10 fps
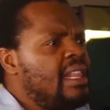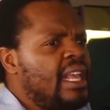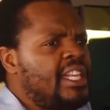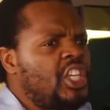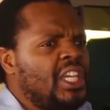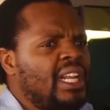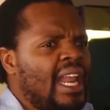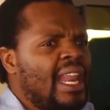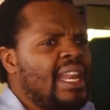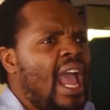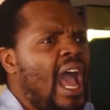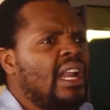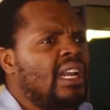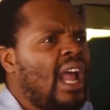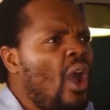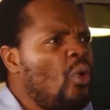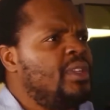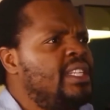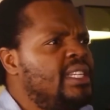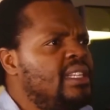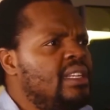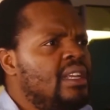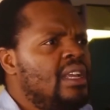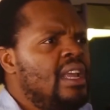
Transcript: and the children are rowdy,